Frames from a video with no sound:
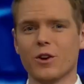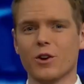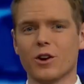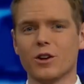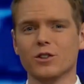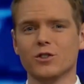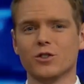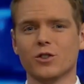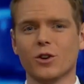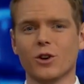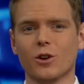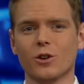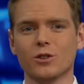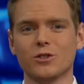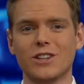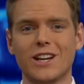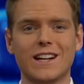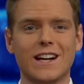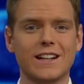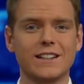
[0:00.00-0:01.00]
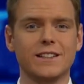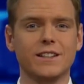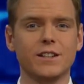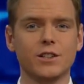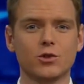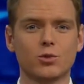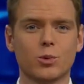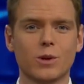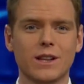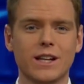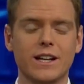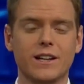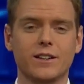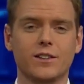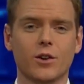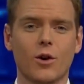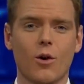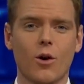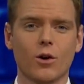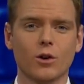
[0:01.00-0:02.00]
their concerns and ideas related
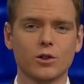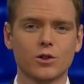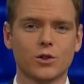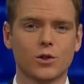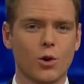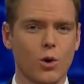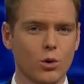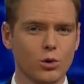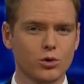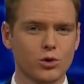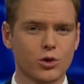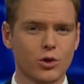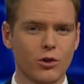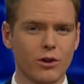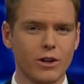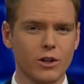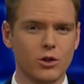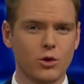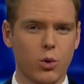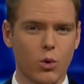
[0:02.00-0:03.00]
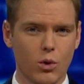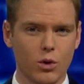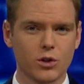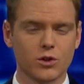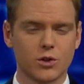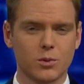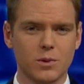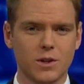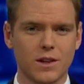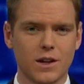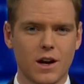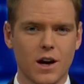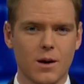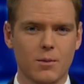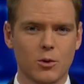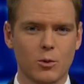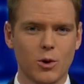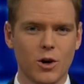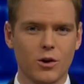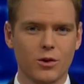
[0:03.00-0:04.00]
to arts, culture, and tourism in the
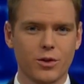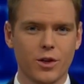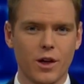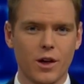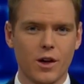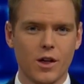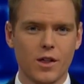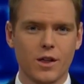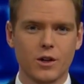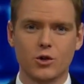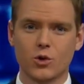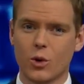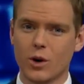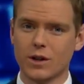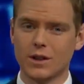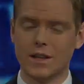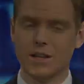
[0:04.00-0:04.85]
Commonwealth. The Joint